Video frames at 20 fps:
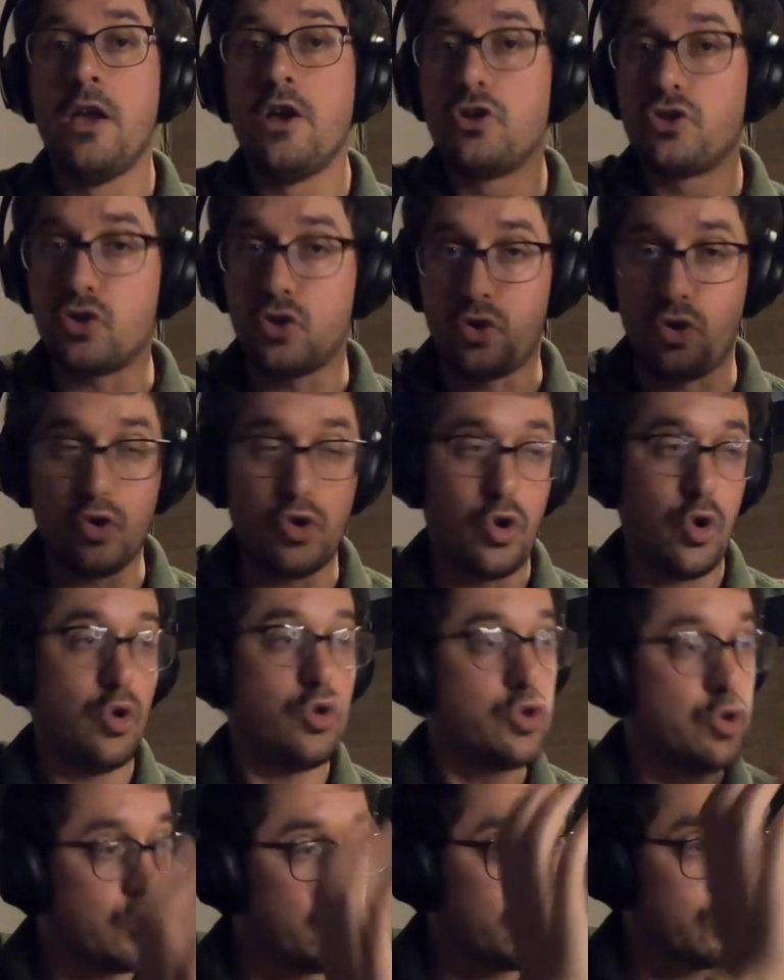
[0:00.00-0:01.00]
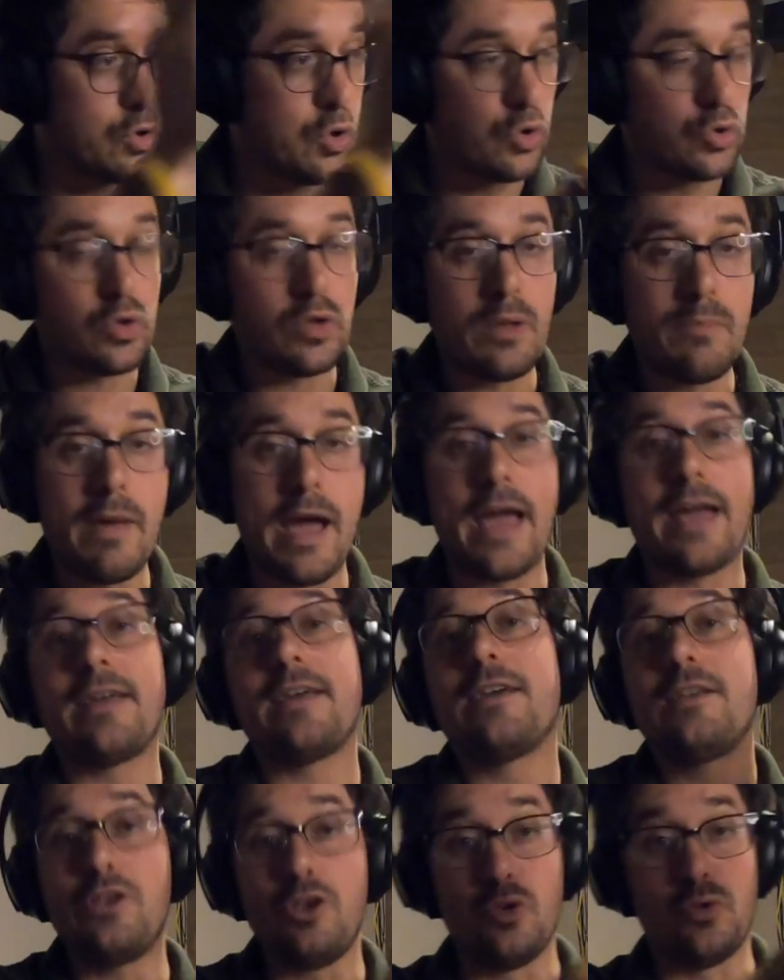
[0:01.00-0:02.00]
So you go to the
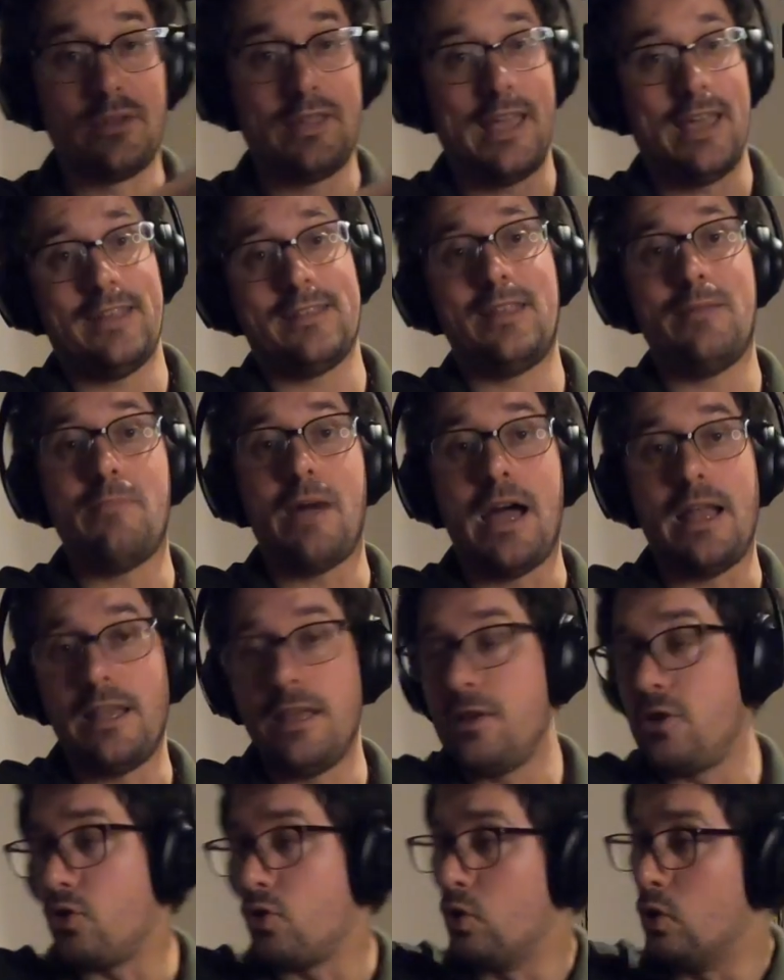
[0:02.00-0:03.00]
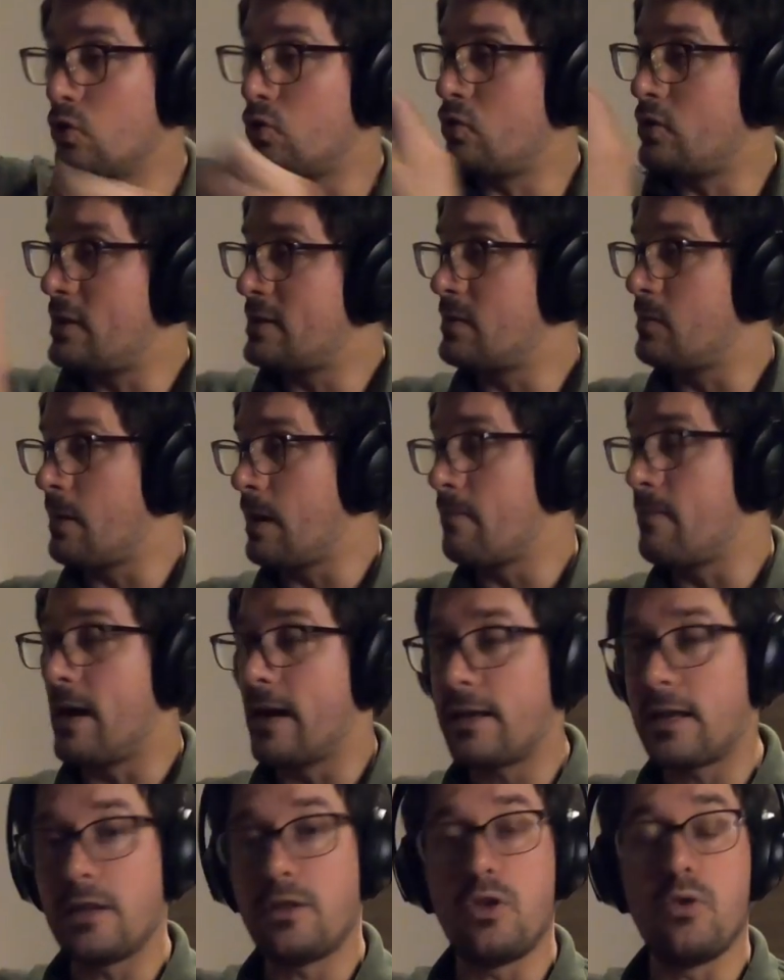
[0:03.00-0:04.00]
bank, you take the money, you go to the
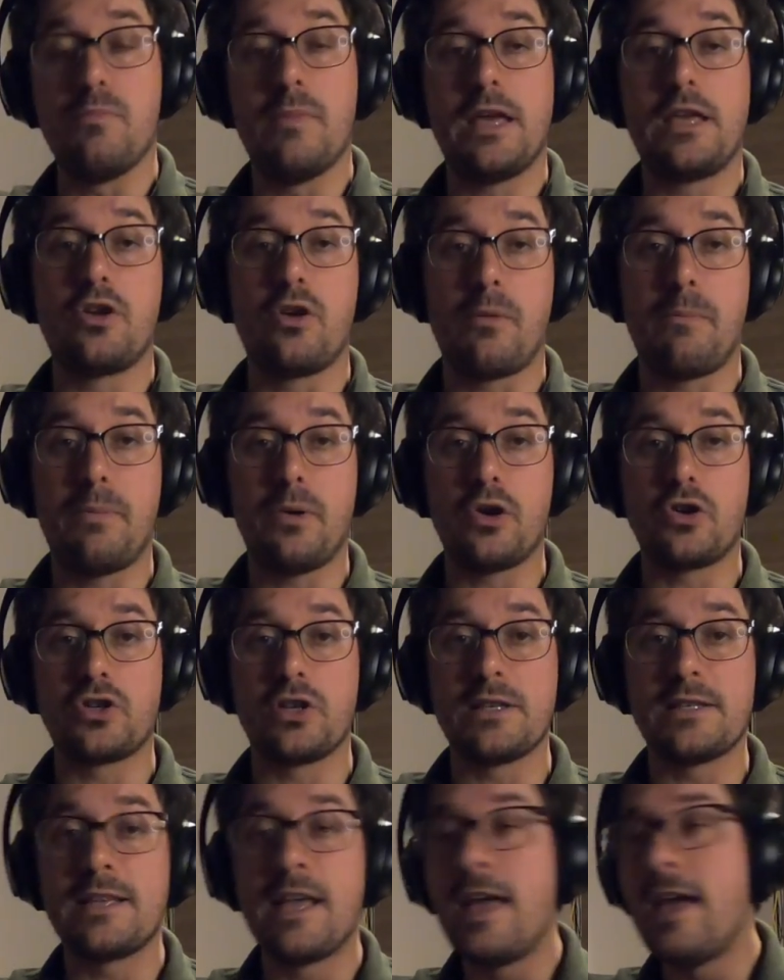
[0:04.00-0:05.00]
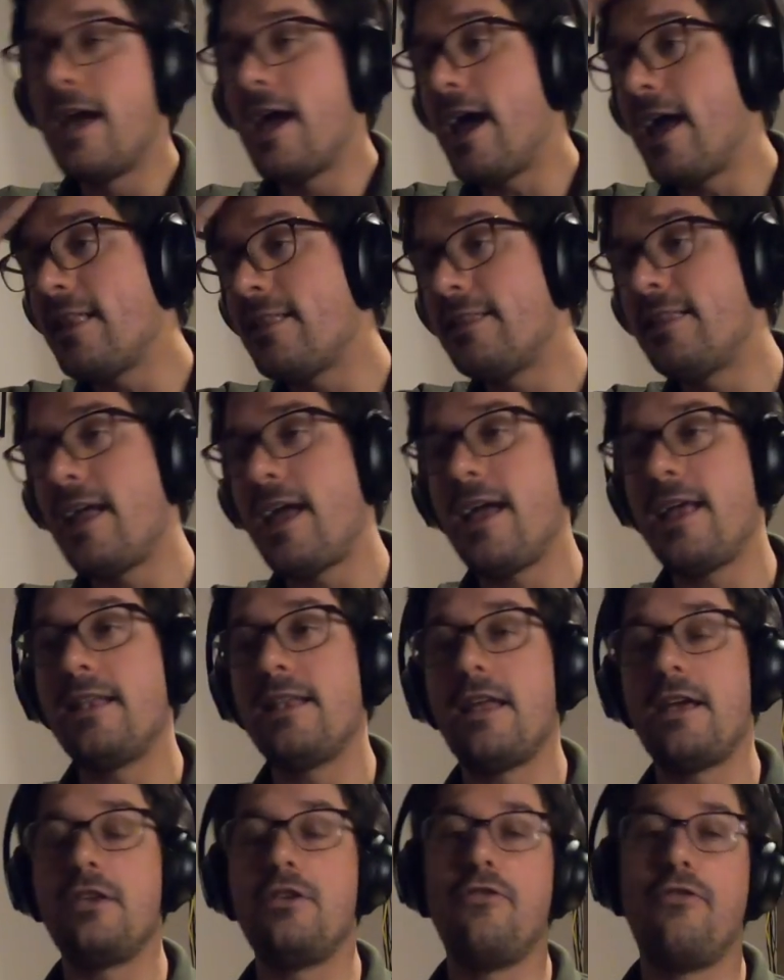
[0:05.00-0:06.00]
supermarket, you make your purchase, and
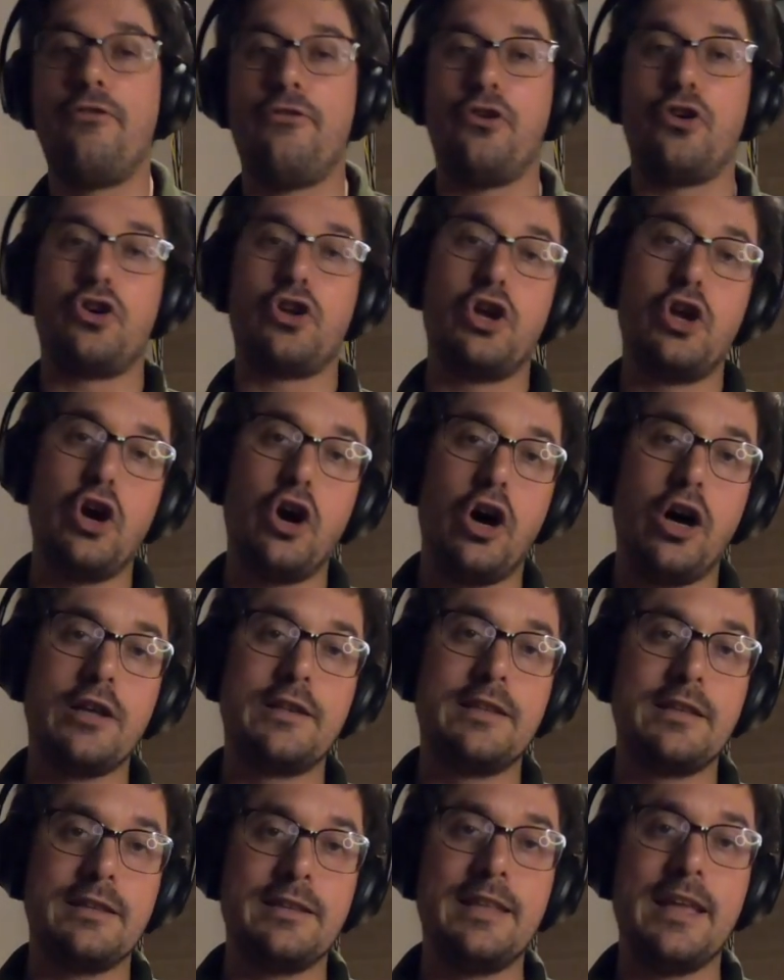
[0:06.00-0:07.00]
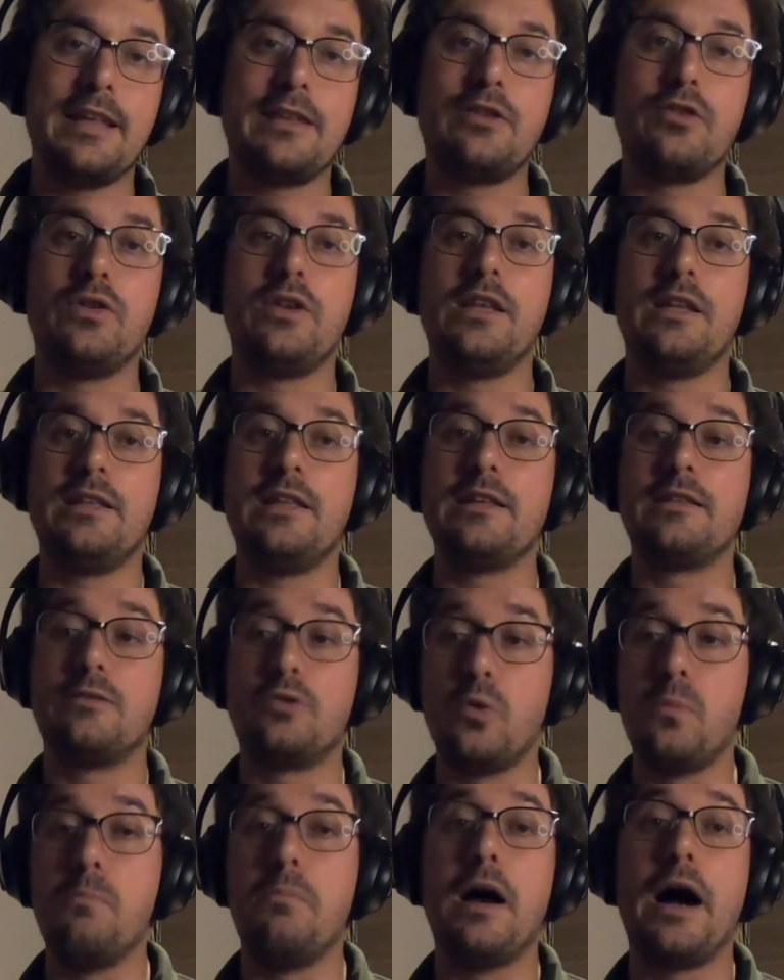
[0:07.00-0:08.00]
then you forgot that you needed
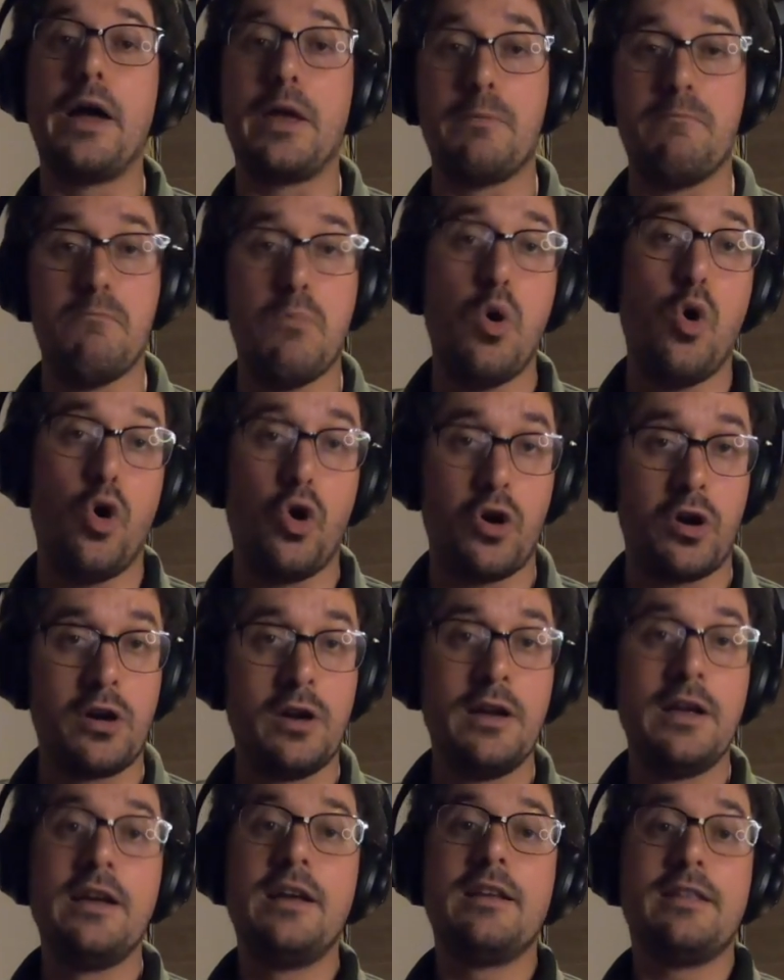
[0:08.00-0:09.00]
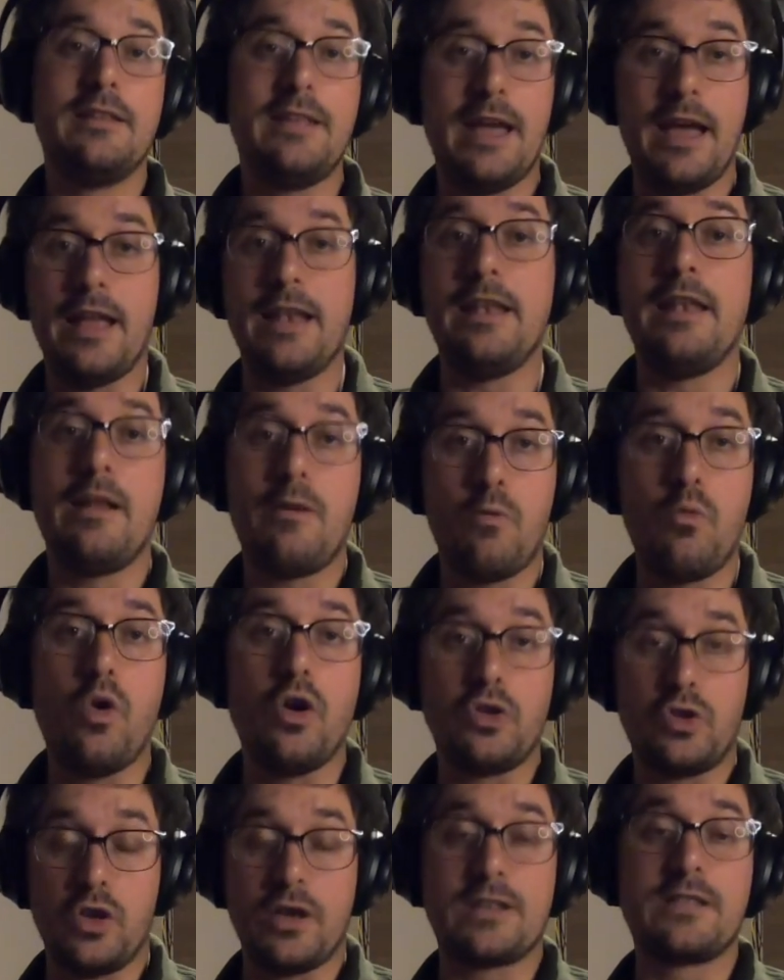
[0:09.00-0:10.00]
to buy more than
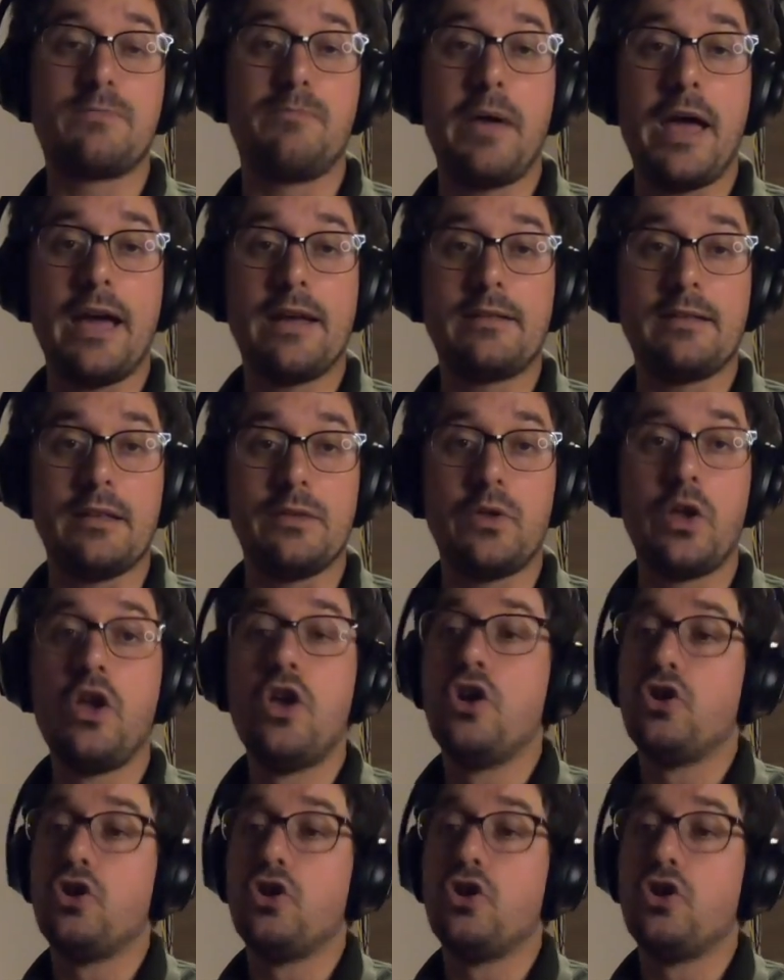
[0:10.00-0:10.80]
what you expected.